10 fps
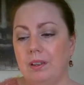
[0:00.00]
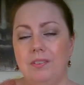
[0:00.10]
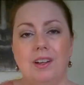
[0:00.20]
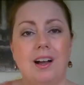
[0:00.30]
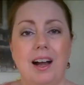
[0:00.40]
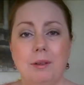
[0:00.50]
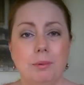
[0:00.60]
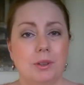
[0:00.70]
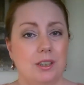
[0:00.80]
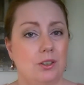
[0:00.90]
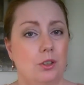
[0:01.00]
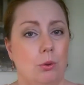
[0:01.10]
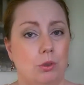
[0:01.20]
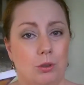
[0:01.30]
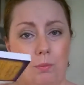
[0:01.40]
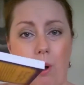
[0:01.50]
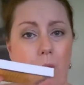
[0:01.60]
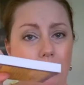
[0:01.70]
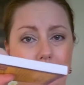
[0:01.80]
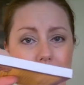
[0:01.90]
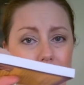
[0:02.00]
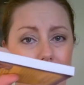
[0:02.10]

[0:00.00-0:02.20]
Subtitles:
the guidebook is so small.